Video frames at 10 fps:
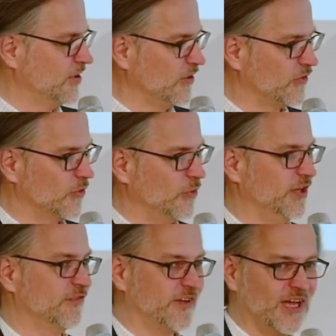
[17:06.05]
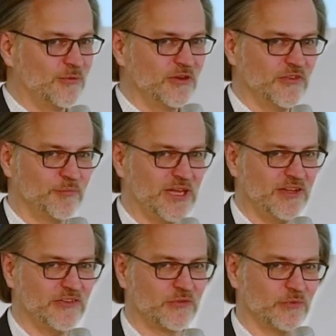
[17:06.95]
So in the firewall
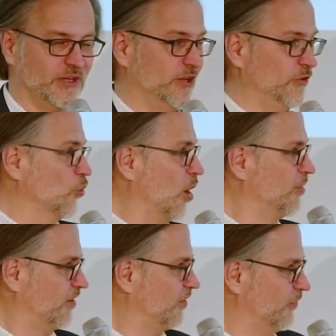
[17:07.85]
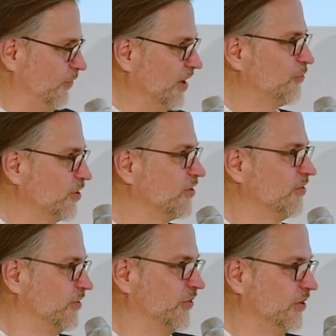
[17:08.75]
space, in normal network
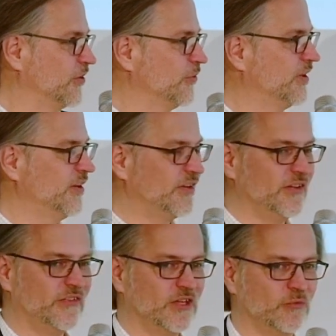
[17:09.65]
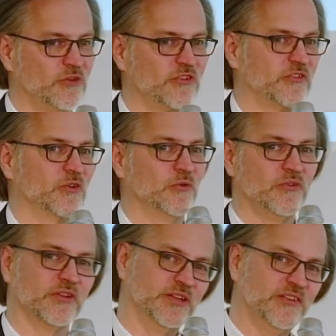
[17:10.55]
security testing, we just go
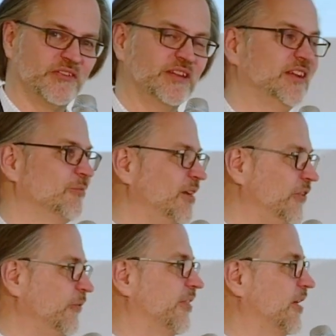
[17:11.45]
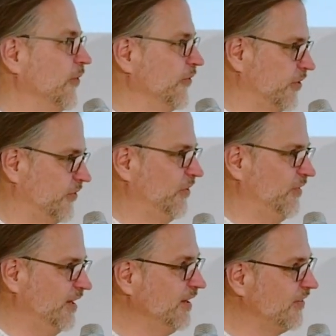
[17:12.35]
to the NIST database with thousands of
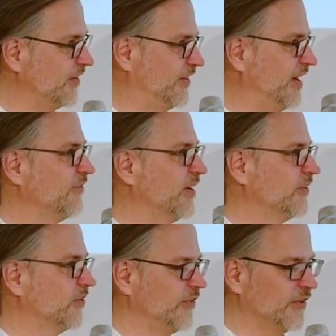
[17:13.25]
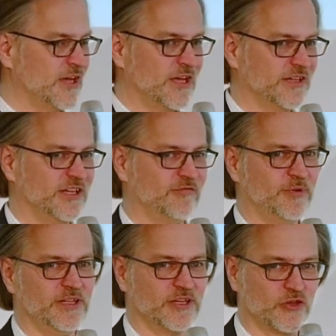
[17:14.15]
CVEs, attack vectors that have
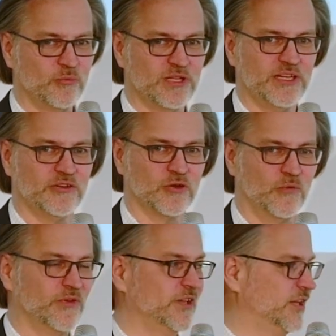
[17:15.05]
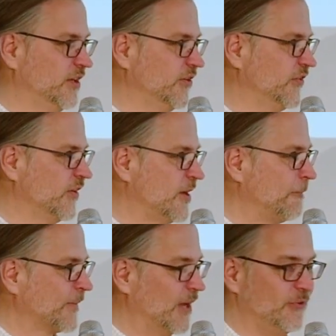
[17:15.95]
been accumulated over the years,
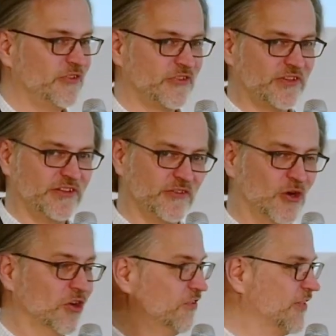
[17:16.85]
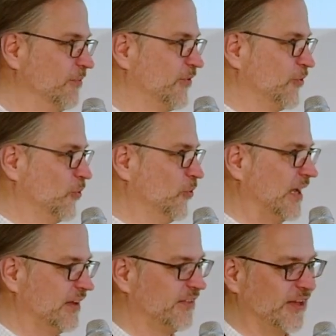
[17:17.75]
and we just test all of them through,
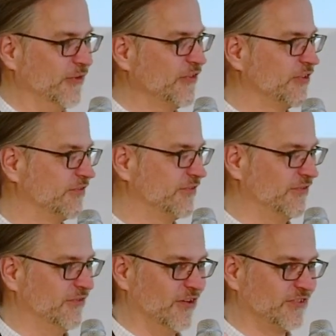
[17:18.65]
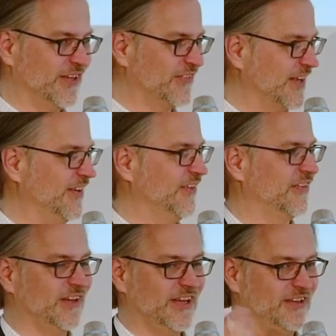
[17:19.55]
like thousands of test
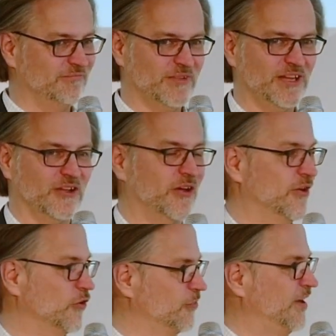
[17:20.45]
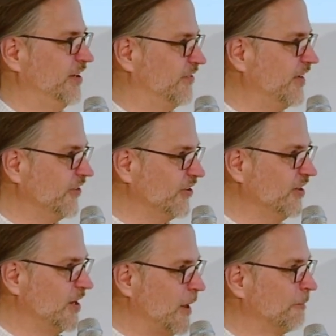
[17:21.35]
cases in an automated fashion,
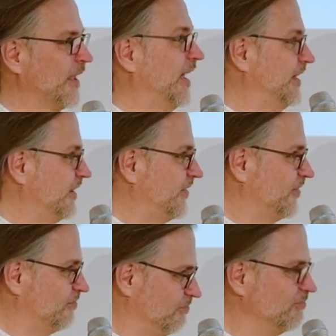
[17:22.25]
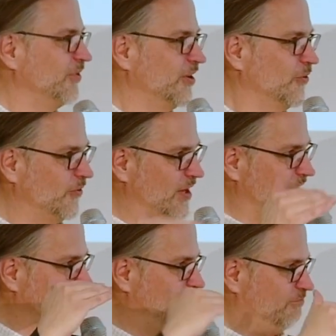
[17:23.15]
and that, you know,
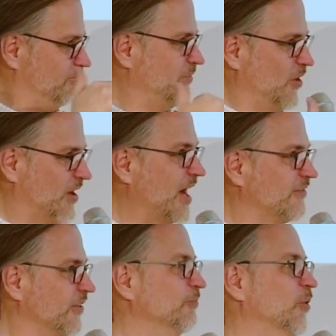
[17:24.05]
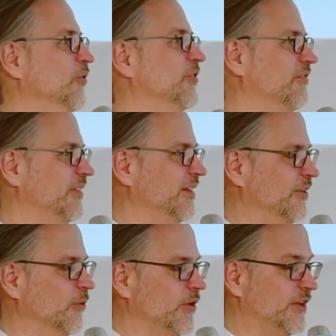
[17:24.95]
covers most of the
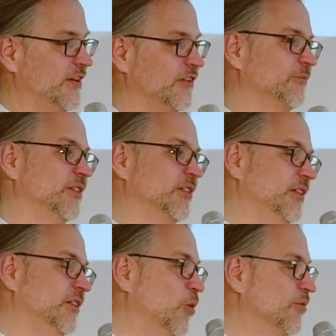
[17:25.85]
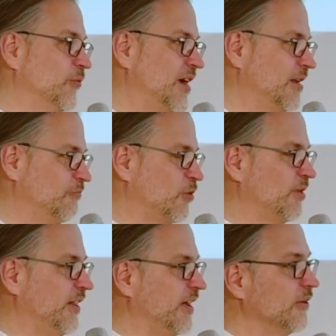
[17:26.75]
attacks. But in Open RAN,
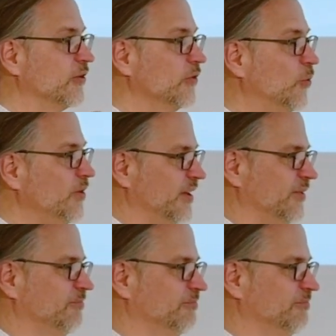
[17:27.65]
probably they are not known yet.